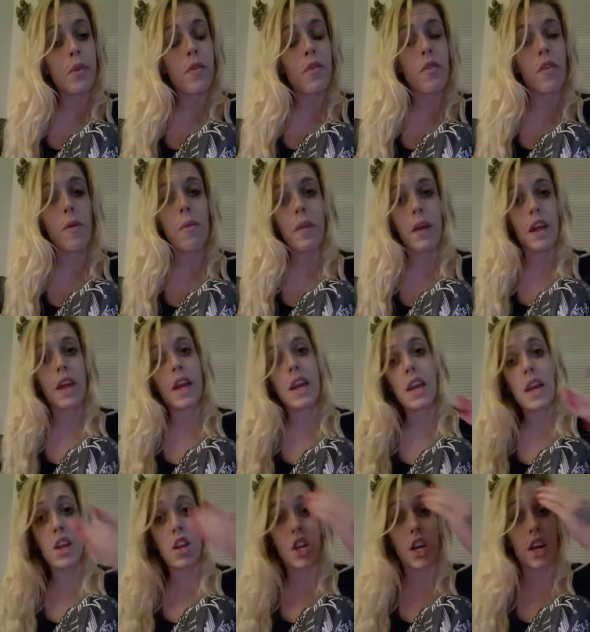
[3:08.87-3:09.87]
from the
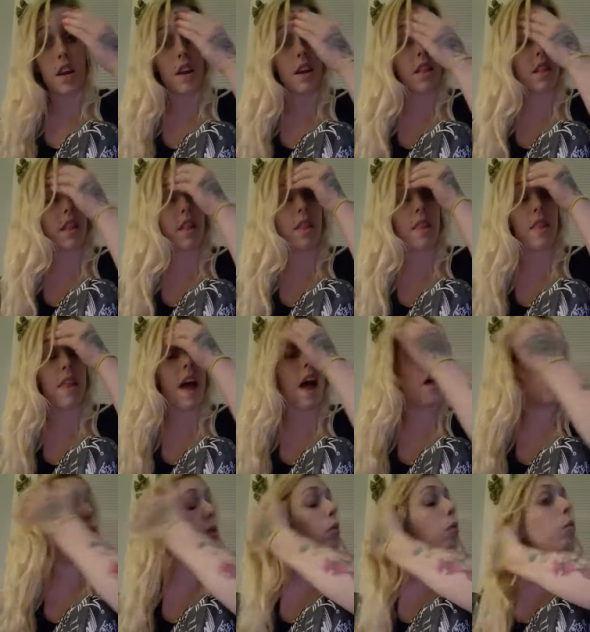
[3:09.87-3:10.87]
conditions
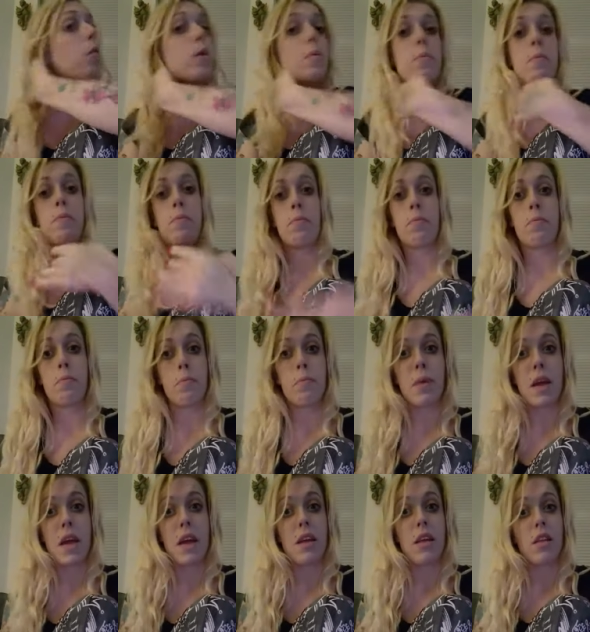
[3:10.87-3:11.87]
that we're
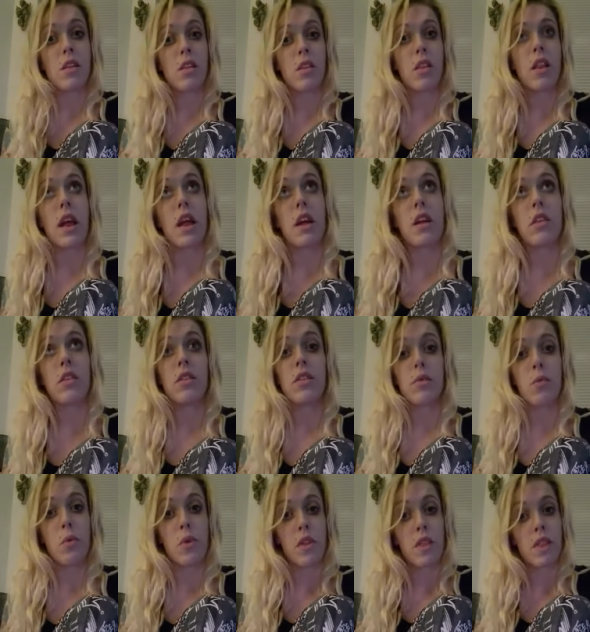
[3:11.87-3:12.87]
being like
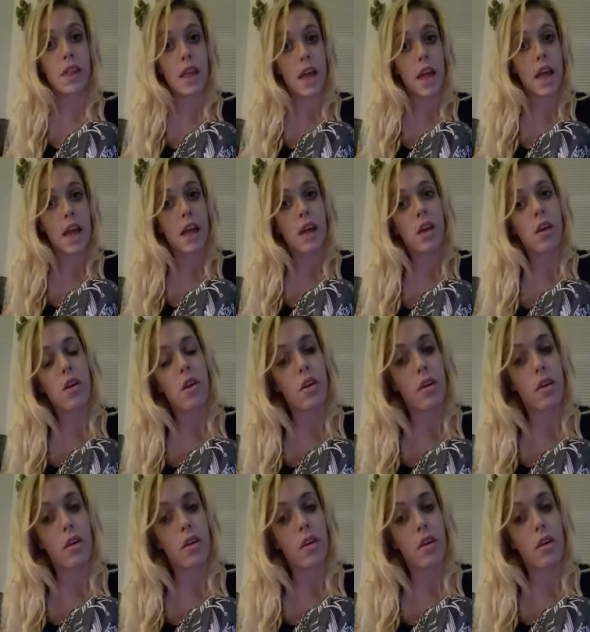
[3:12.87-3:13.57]
we're seeing.